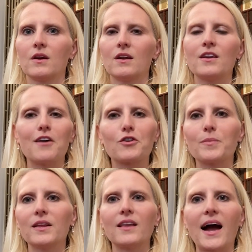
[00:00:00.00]
Never
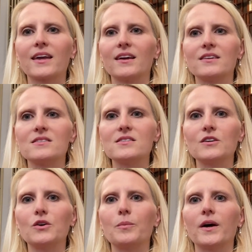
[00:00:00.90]
be lacking in
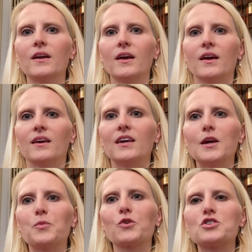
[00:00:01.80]
zeal, but
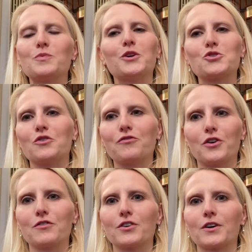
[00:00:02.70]
keep your spiritual
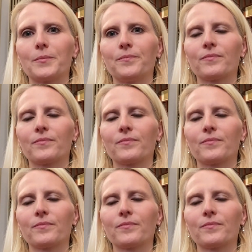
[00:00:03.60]
fervor.